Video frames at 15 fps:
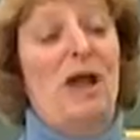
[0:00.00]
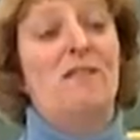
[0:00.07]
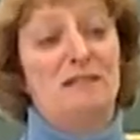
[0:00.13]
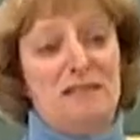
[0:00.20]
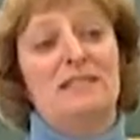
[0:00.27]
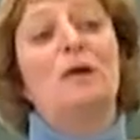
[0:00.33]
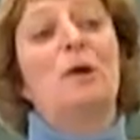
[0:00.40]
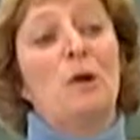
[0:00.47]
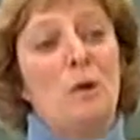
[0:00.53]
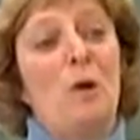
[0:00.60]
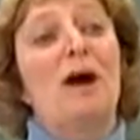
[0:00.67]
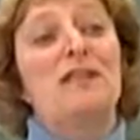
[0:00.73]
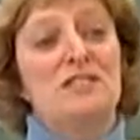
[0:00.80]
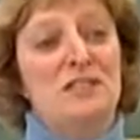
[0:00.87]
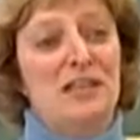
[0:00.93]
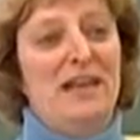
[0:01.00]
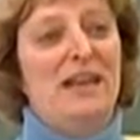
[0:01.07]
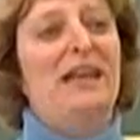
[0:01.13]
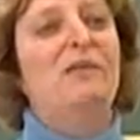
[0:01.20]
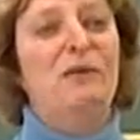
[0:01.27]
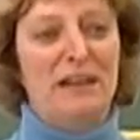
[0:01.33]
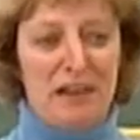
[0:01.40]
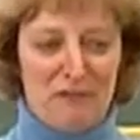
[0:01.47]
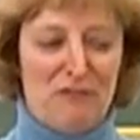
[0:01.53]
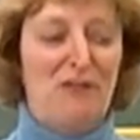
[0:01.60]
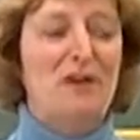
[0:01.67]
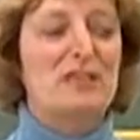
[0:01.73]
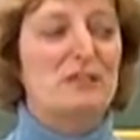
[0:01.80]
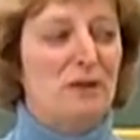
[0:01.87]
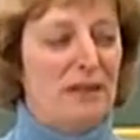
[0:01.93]
every single question, and he would get
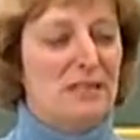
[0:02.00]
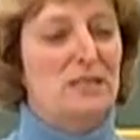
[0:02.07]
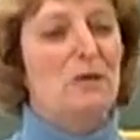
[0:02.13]
frustrated.